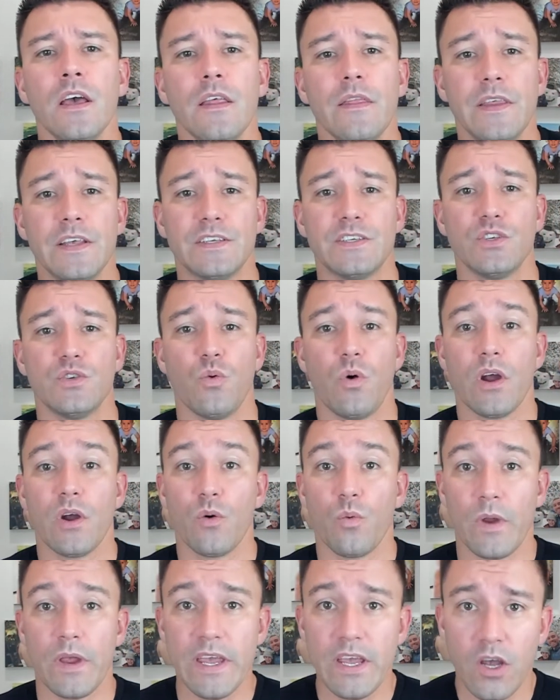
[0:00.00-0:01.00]
This is where
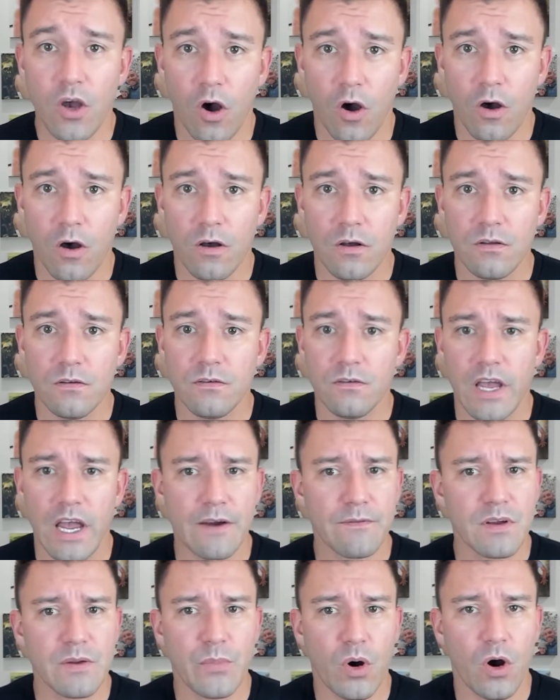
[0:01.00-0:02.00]
we call
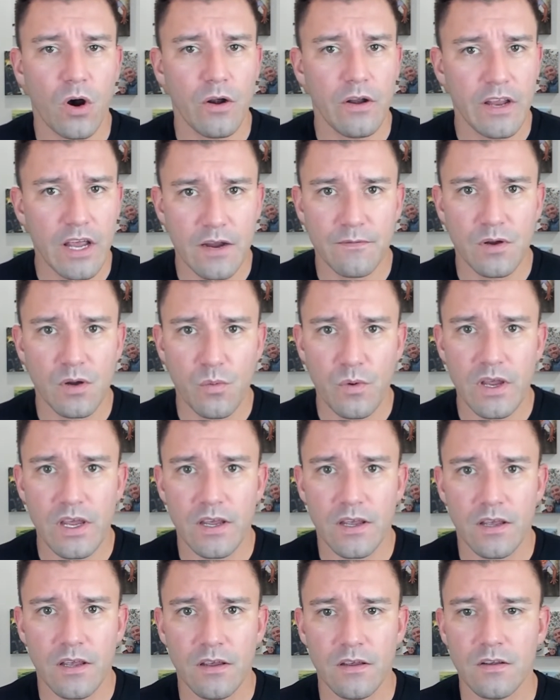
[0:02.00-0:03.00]
every party every
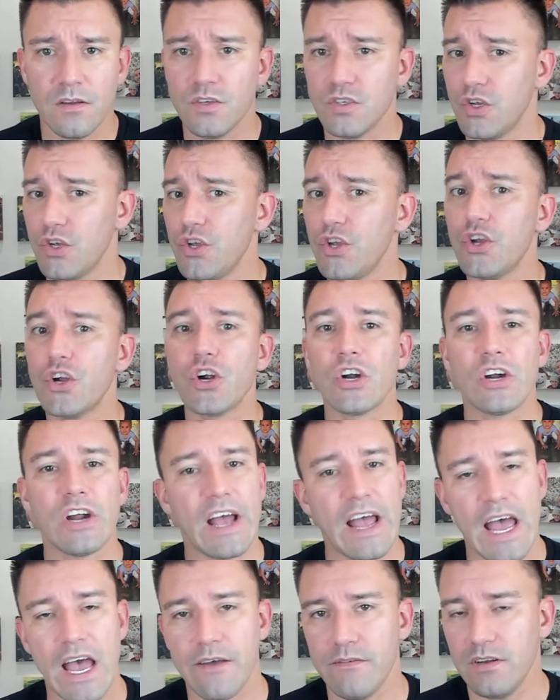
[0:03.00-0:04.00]
week. So you're
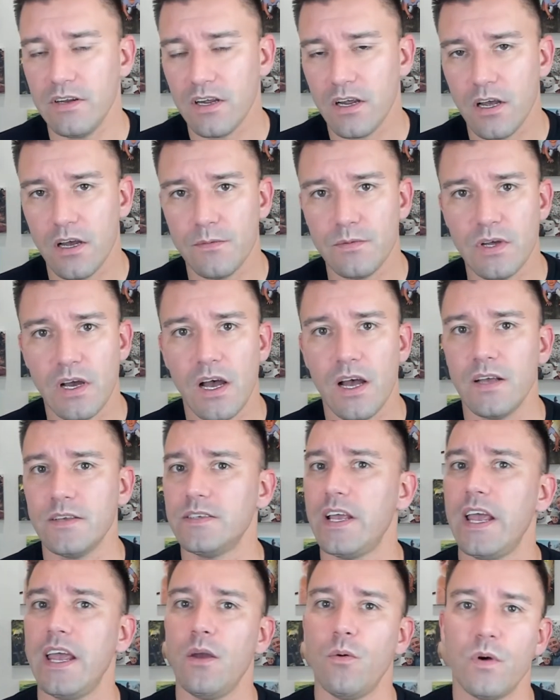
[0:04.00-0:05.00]
not having to come to
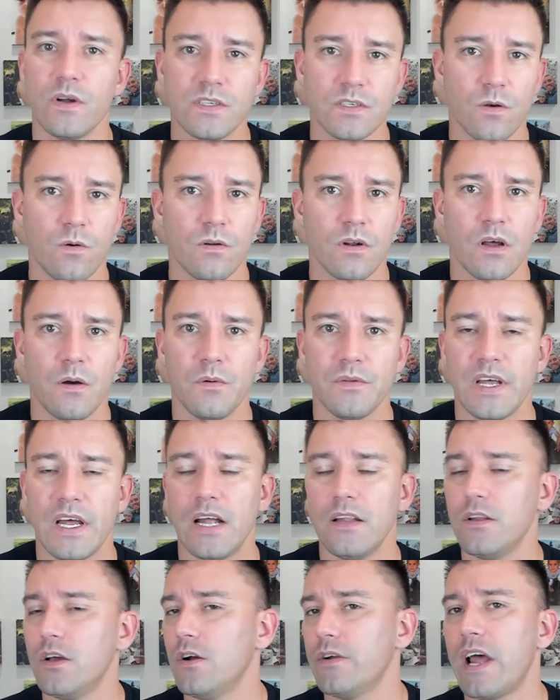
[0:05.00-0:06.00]
us. Hey, what's going on with
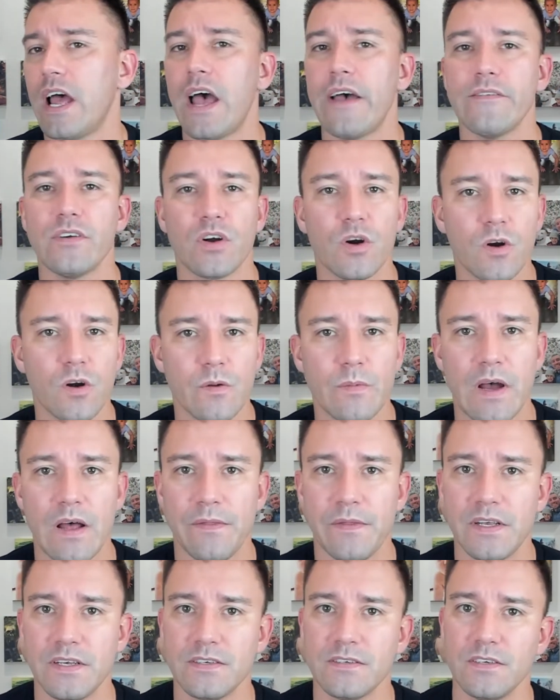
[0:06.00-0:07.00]
that loan? I haven't heard
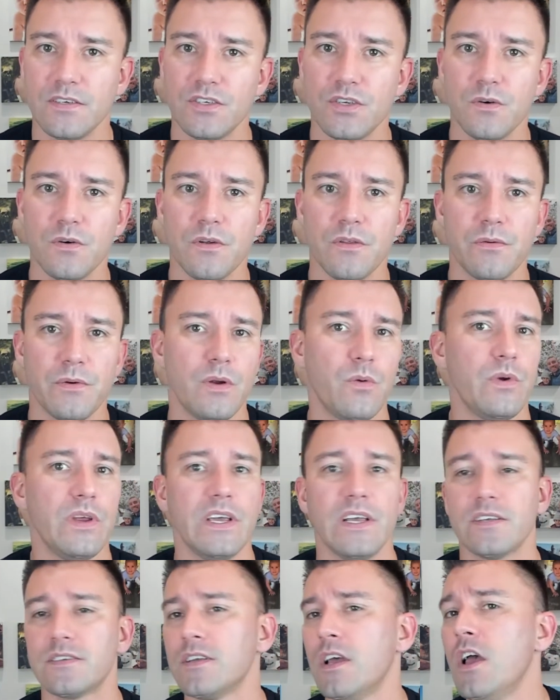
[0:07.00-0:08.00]
about this in 2 or 3
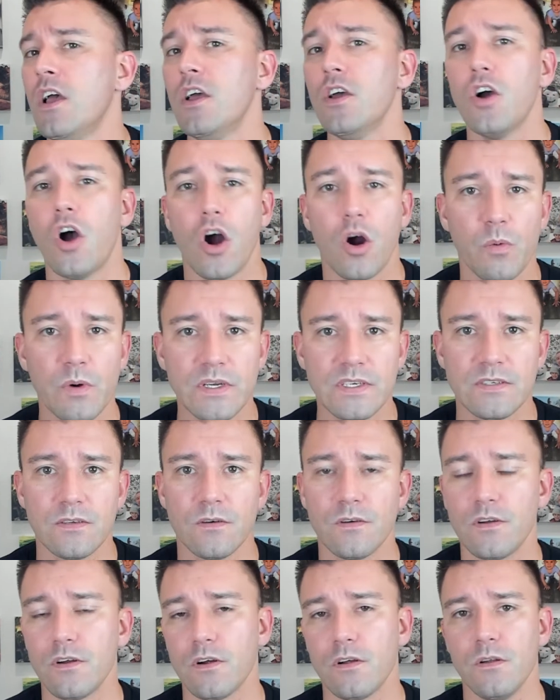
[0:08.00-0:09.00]
weeks. Are we still
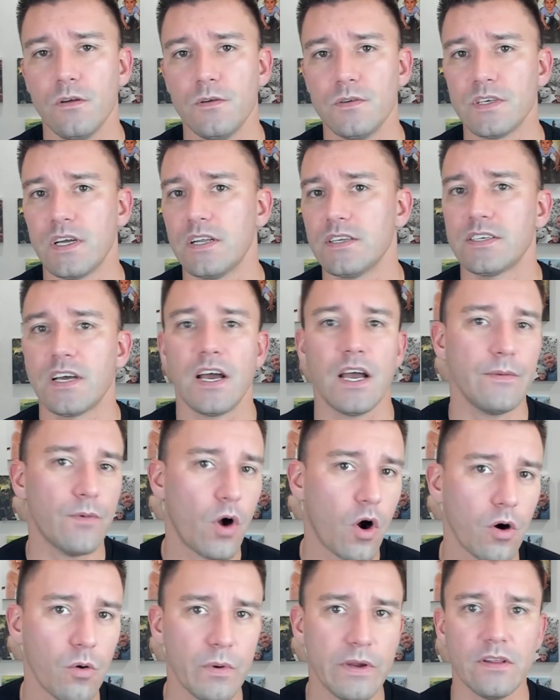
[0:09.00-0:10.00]
going to close on time?
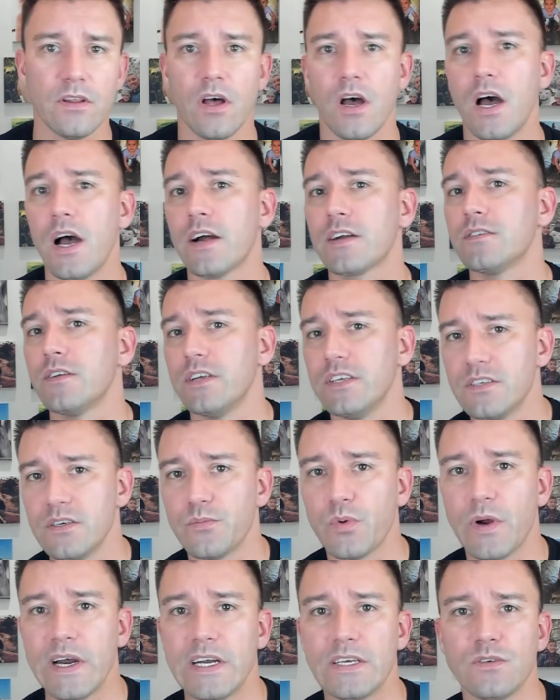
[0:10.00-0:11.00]
Are we locked? Is the
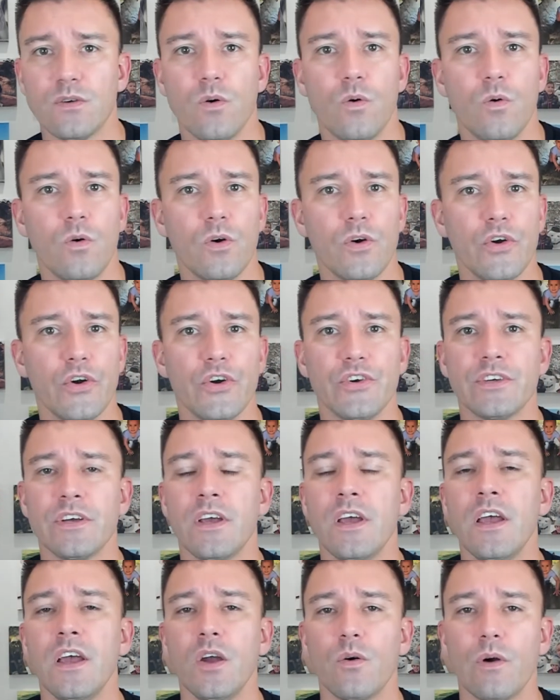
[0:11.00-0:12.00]
appraisal ordered?
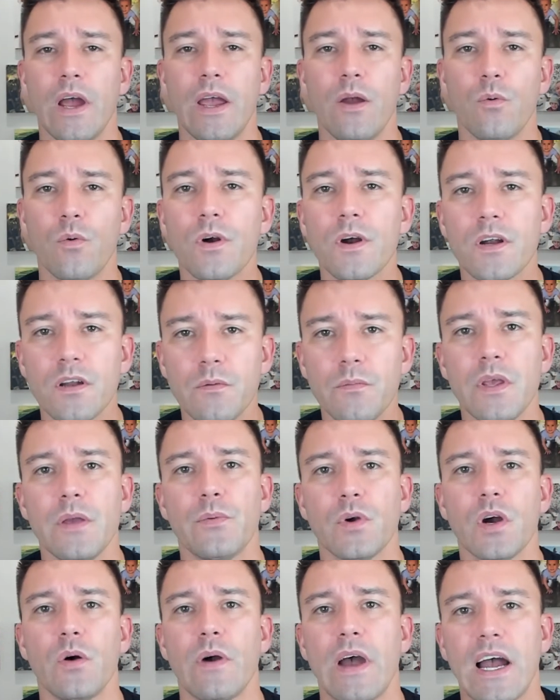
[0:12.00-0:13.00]
Right? We're going to be
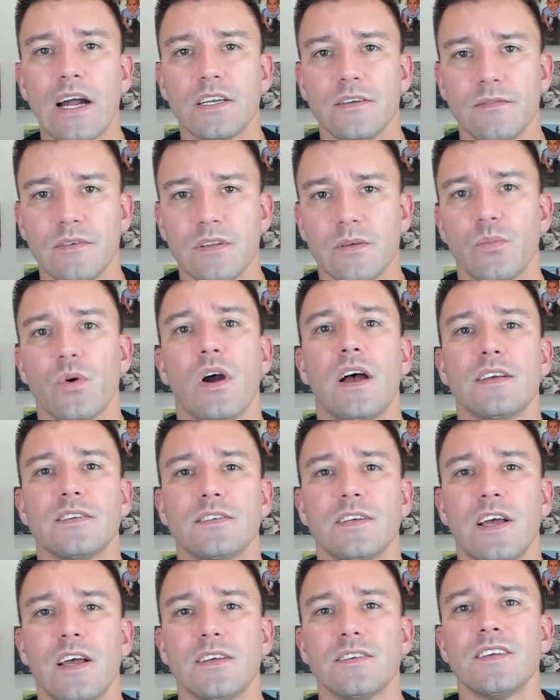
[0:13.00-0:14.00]
proactive in the
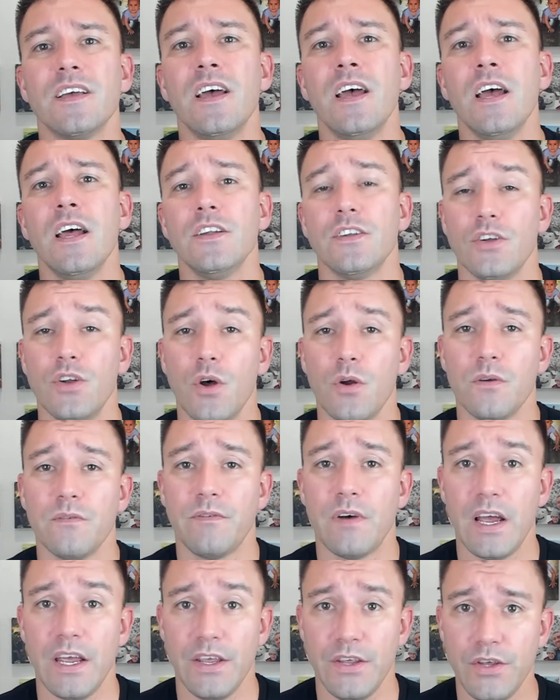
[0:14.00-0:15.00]
process to
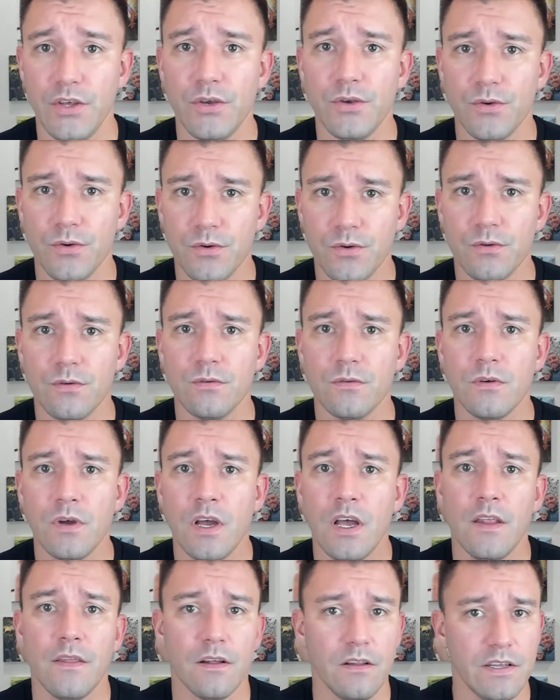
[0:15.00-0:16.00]
notify you,
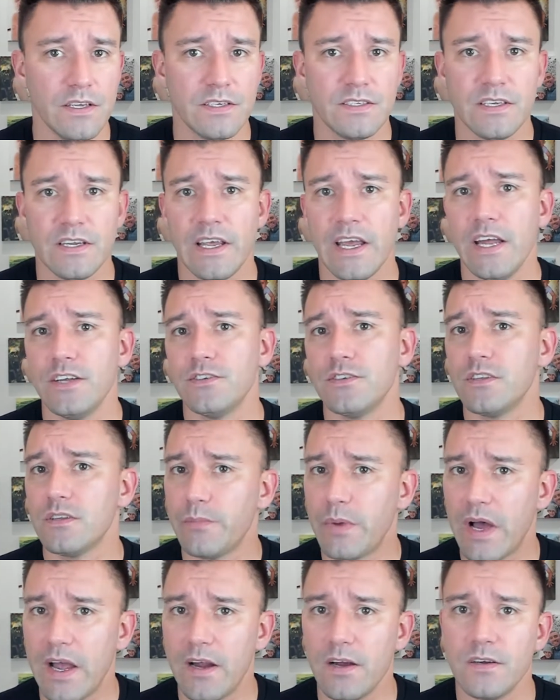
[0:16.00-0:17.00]
the listing agent, the
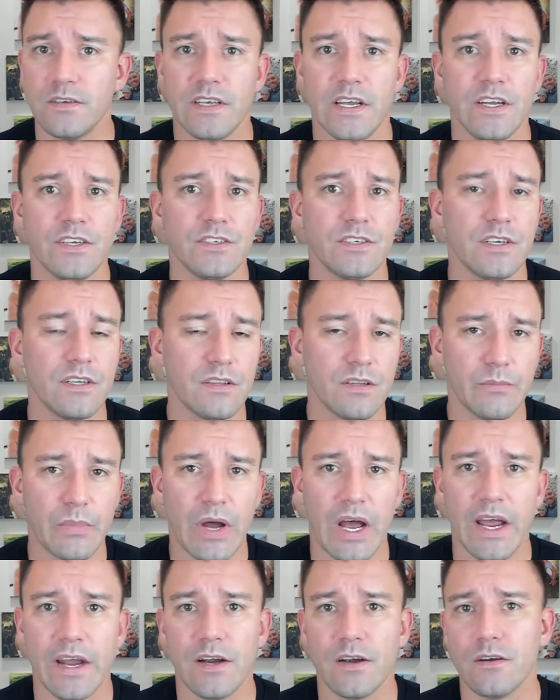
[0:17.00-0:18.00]
buyer's agent, the
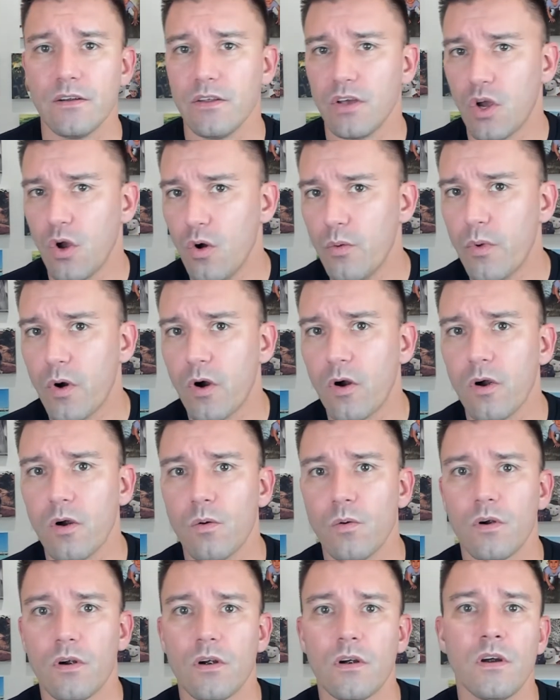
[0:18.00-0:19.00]
buyer, the
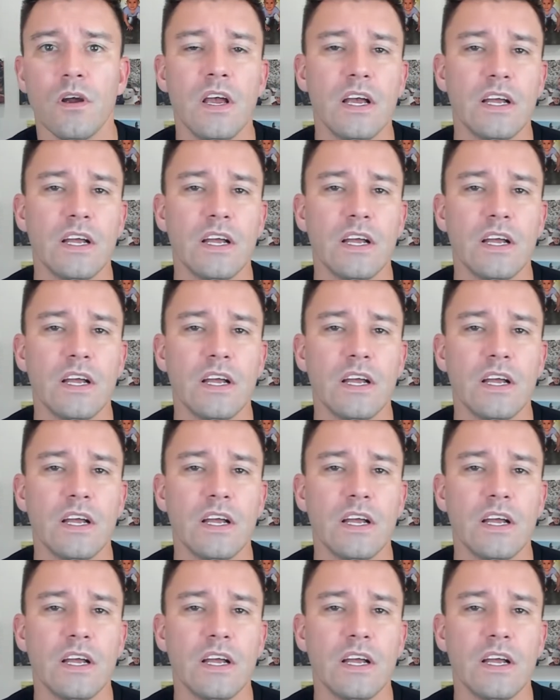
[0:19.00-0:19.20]
co-borrower,